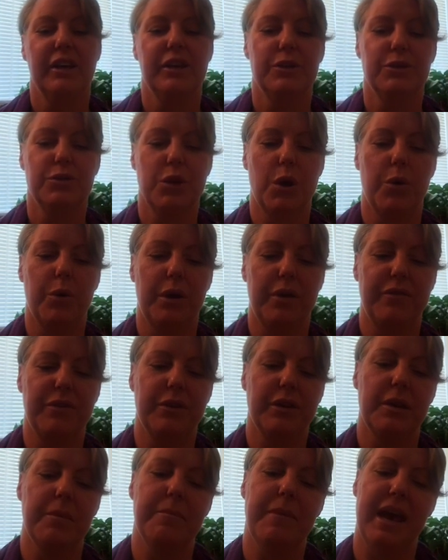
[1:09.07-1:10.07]
So if you
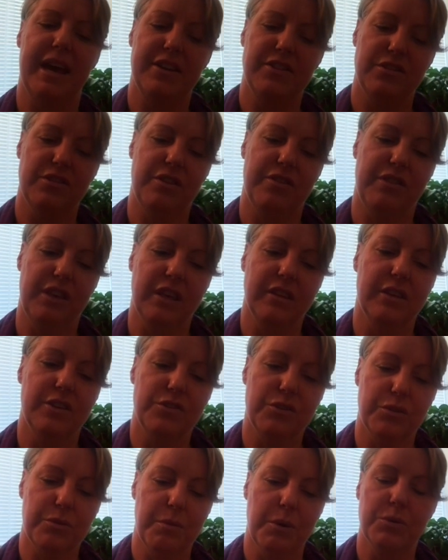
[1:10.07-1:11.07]
can imagine the thing
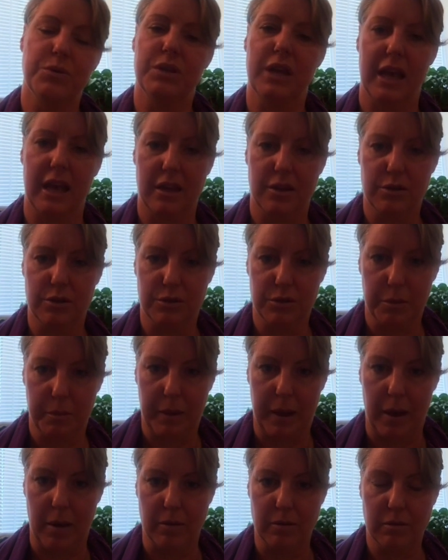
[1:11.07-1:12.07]
that you're most anxious
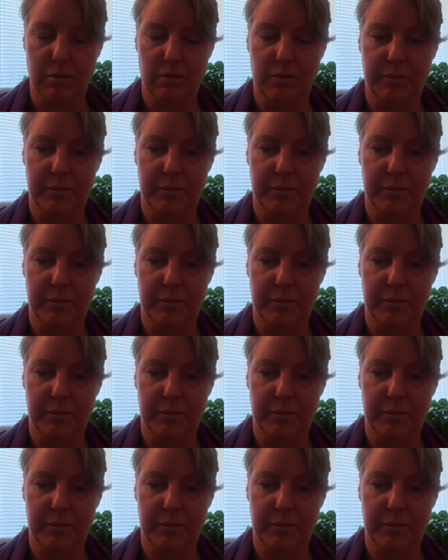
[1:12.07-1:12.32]
about,